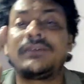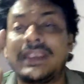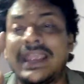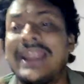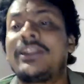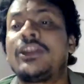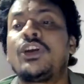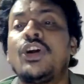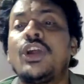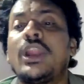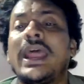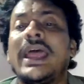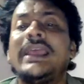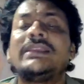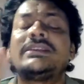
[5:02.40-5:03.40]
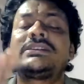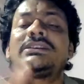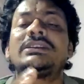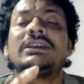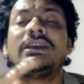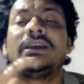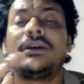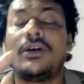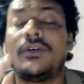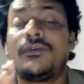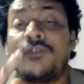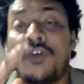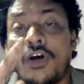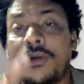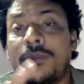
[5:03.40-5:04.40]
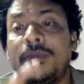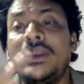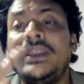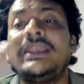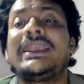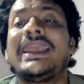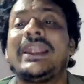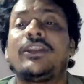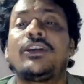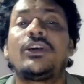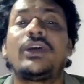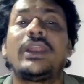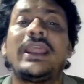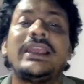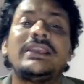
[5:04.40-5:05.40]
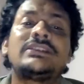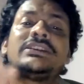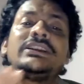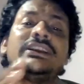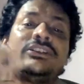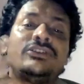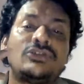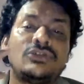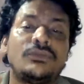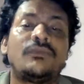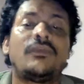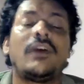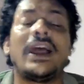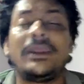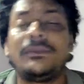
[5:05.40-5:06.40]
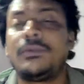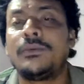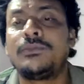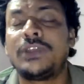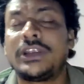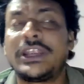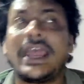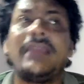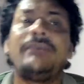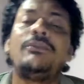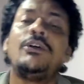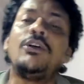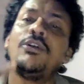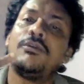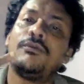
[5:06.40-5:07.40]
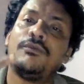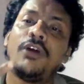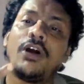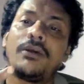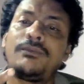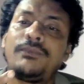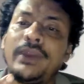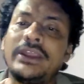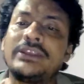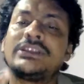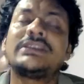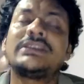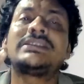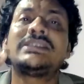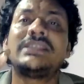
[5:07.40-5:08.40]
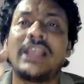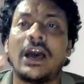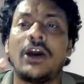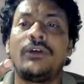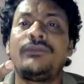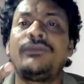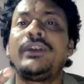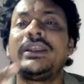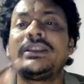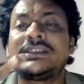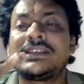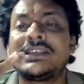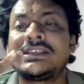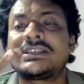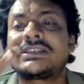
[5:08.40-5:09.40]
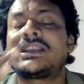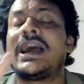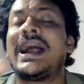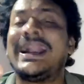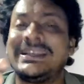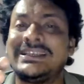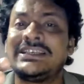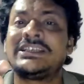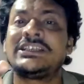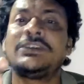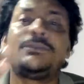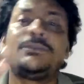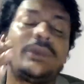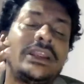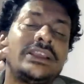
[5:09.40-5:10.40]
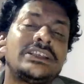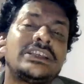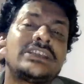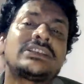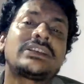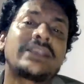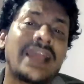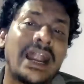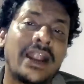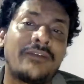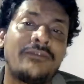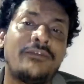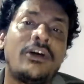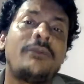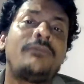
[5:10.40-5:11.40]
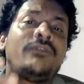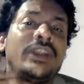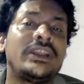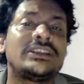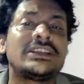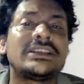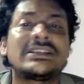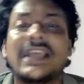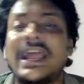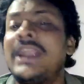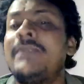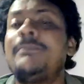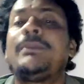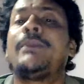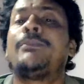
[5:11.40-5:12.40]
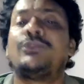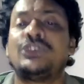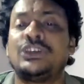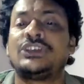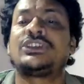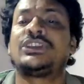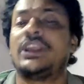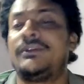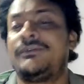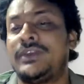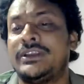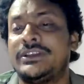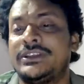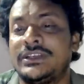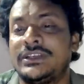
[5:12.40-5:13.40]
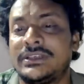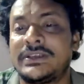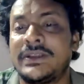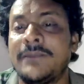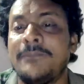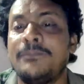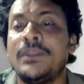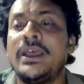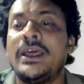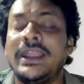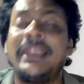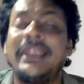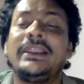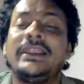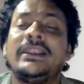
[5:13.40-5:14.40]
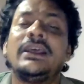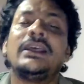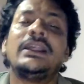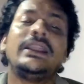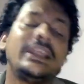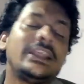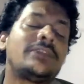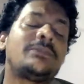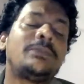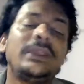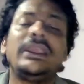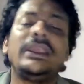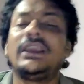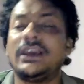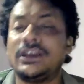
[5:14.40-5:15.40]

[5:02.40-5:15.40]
categorized, formally categorized into 5 of the type: verb phrases, noun phrases, adjective phrases, adverb phrases, and prepositional phrases. Right. Let me.